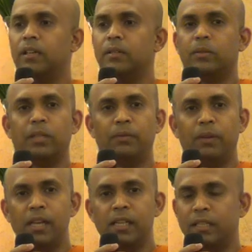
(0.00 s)
So they
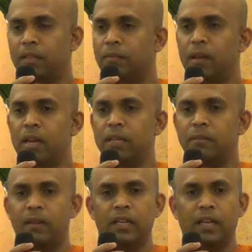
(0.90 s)
waited and waited.
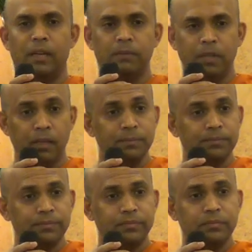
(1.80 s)
When he come down,
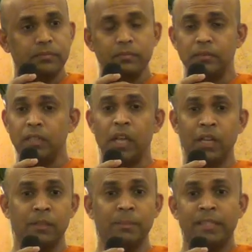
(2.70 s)

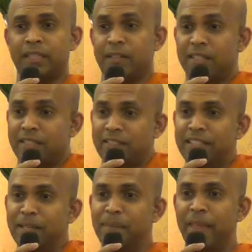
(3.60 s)
everybody surrounded
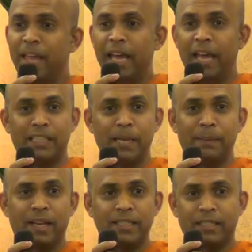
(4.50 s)
him and
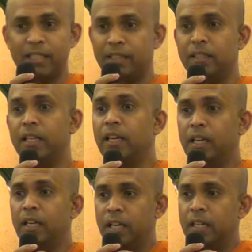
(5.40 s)
kept asking,
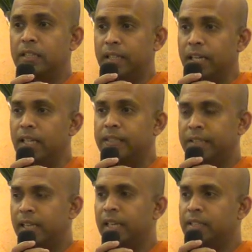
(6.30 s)
tell
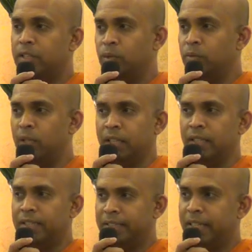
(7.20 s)
us, what are
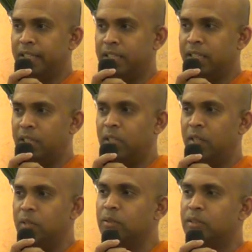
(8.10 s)
the techniques did you
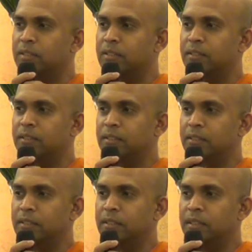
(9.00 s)
use?
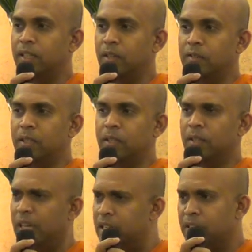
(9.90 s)
Did you
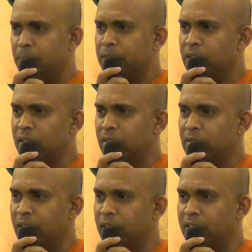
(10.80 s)
eat something,
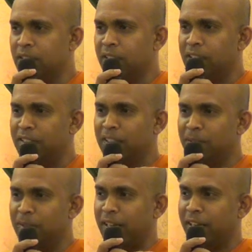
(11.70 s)
anything
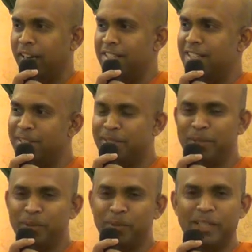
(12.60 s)
to like energize
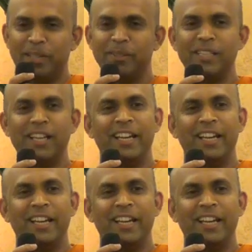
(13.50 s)
you, whatever?